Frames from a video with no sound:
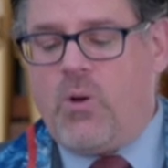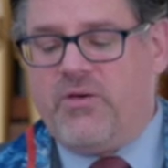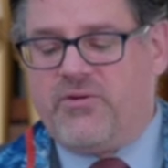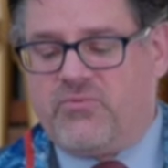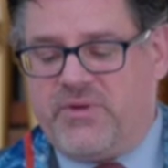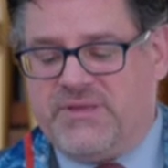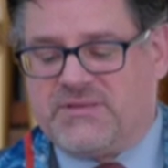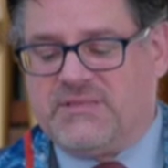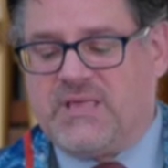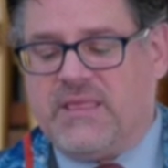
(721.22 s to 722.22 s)
other
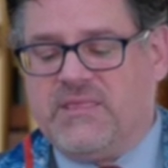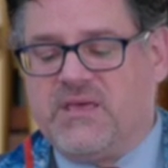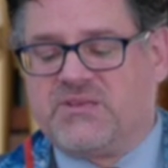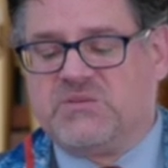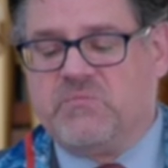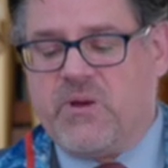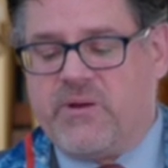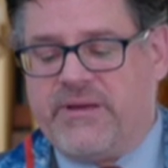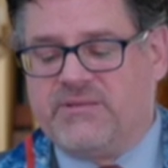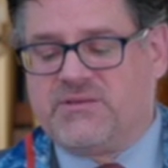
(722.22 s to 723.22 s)
reason than the
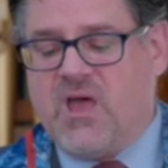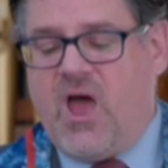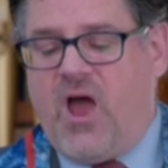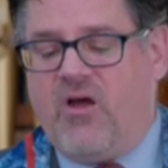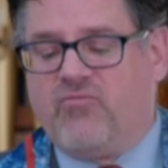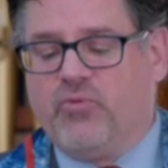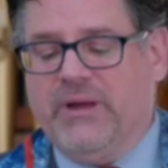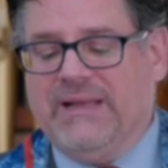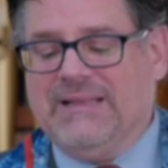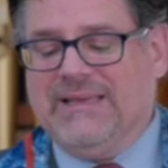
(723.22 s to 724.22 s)
experience of
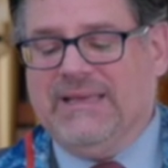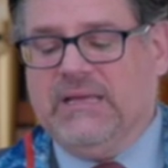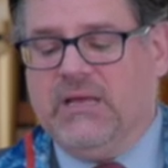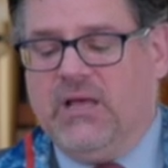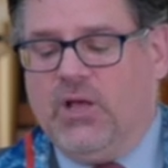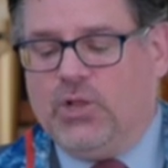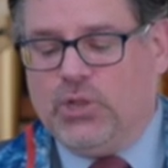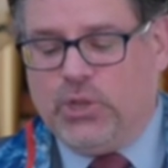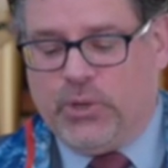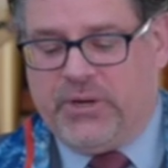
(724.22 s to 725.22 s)
really
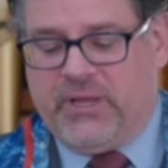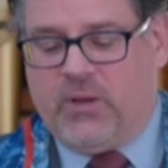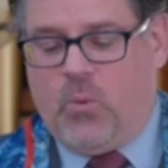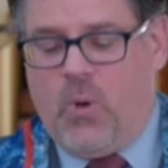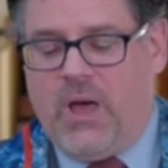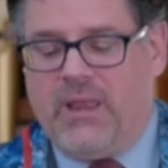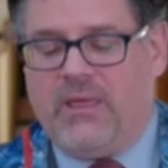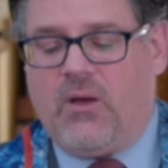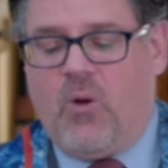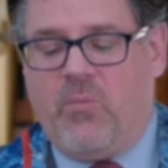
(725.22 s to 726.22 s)
learning
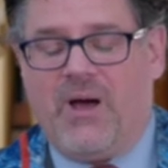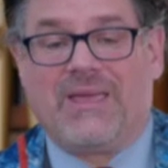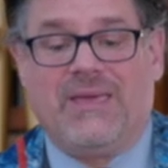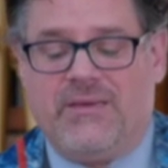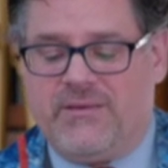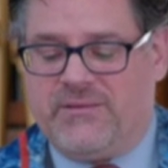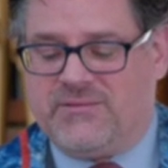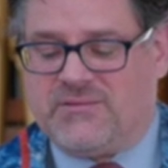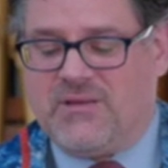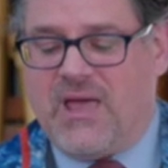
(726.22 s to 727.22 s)
what OBUC
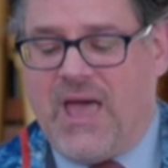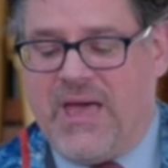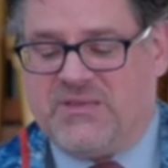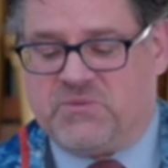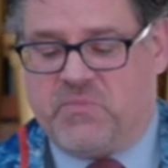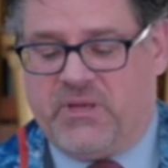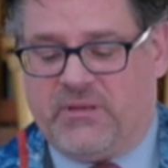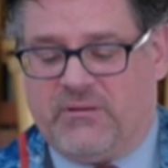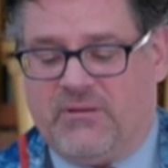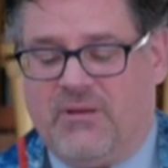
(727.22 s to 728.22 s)
is, has
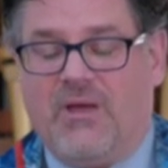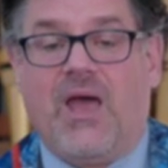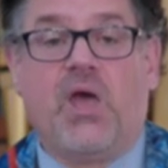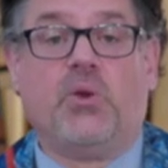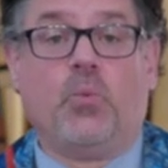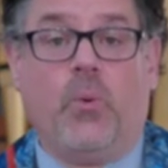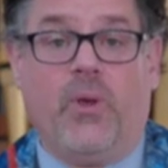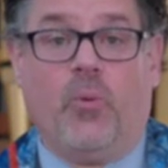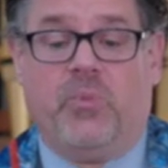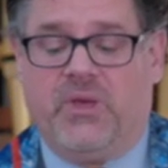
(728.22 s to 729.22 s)
been, and
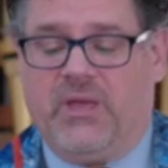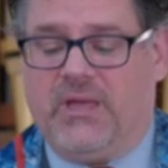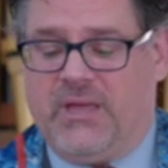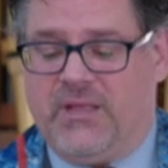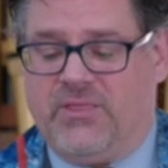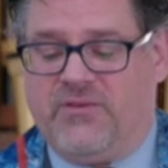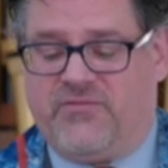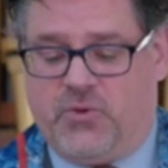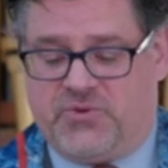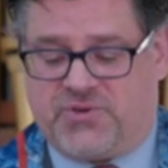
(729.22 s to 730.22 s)
will be in the
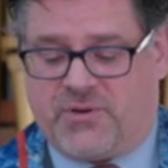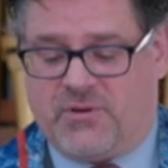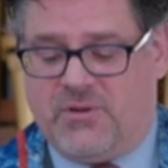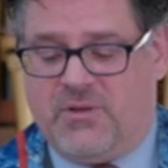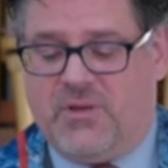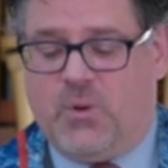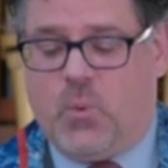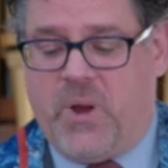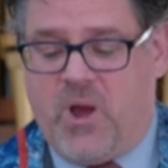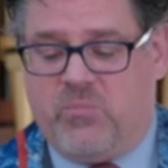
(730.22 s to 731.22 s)
future.
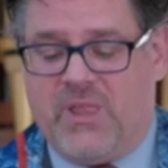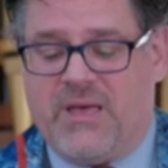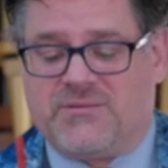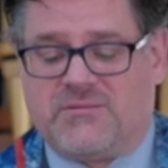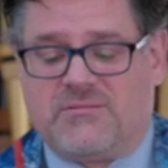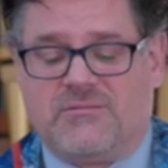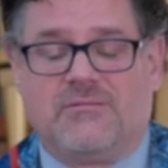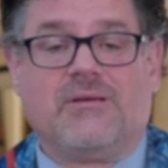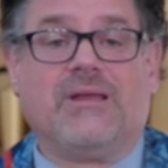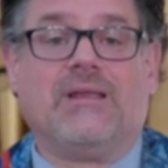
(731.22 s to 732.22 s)
We are blessed,
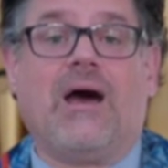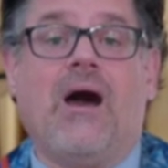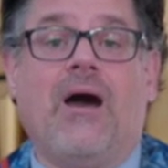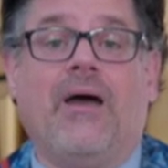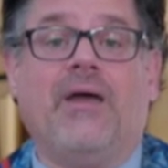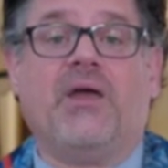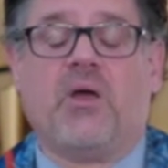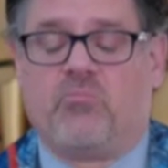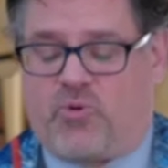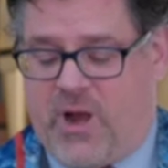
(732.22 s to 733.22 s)
and I
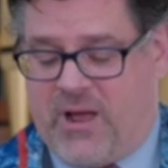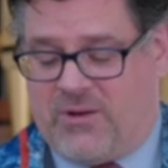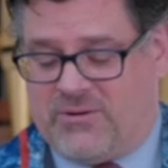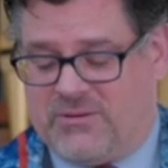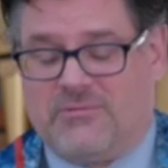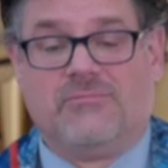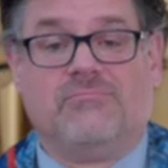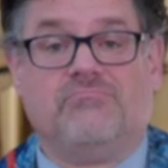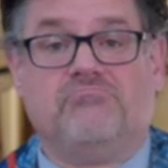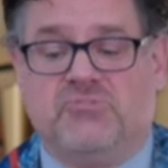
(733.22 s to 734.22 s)
am proud.
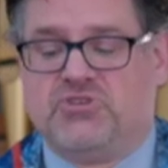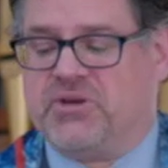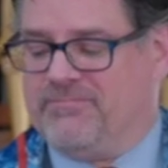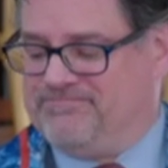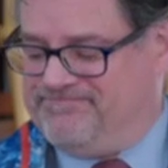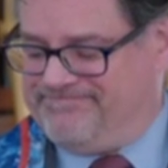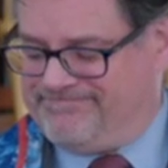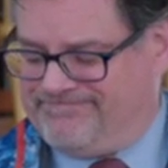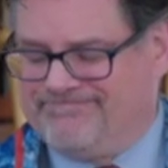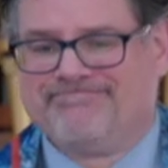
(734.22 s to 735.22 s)
Jim.
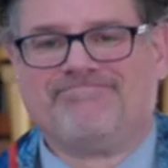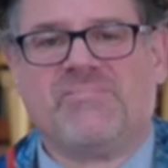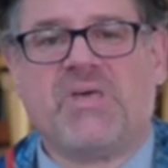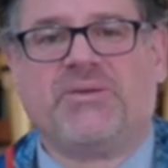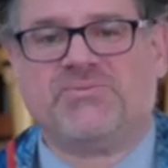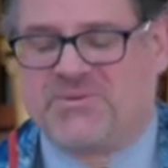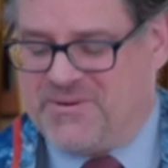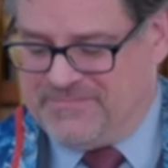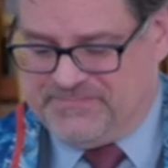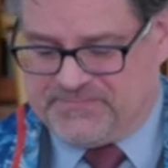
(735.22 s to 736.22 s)
Thank you, sir.